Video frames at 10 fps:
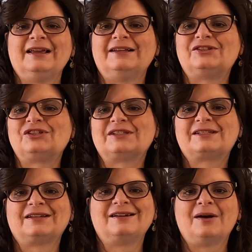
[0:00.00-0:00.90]
it's
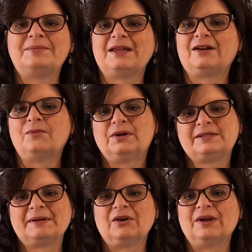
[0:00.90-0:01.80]
just an update on
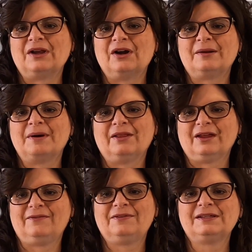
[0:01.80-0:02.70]
what's been going on in my
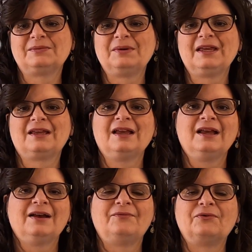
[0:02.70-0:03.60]
life this week.
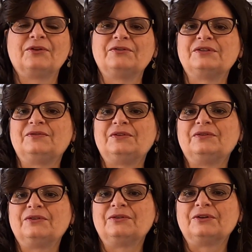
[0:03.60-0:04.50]
For those of
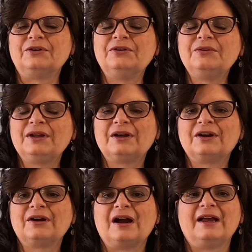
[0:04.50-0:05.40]
you who are new
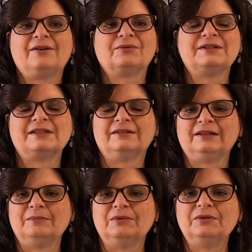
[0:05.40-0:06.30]
here, I
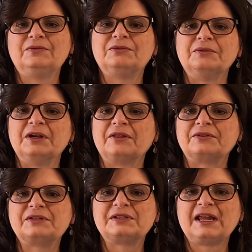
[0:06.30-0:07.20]
recently moved to
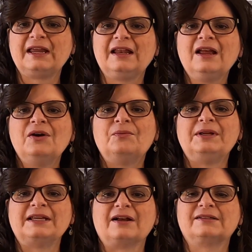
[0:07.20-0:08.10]
another state.
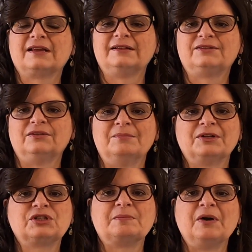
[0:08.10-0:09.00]
We downsized to a
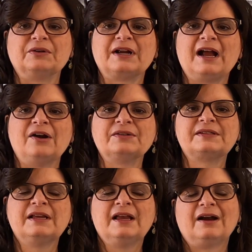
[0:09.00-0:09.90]
much smaller
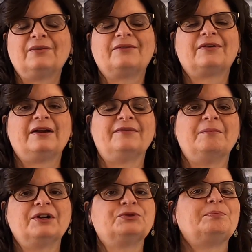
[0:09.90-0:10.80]
house. However, I have a
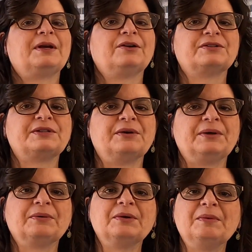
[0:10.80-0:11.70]
much bigger
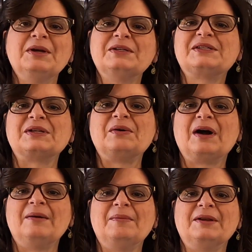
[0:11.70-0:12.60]
sewing room, so
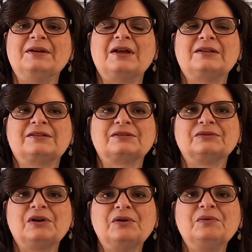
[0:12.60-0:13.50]
I've been
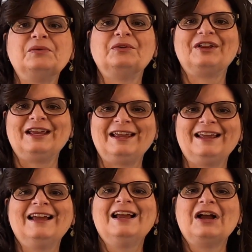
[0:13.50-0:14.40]

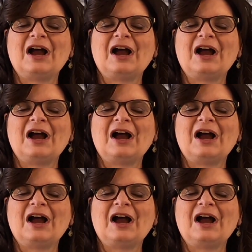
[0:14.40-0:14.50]
slowly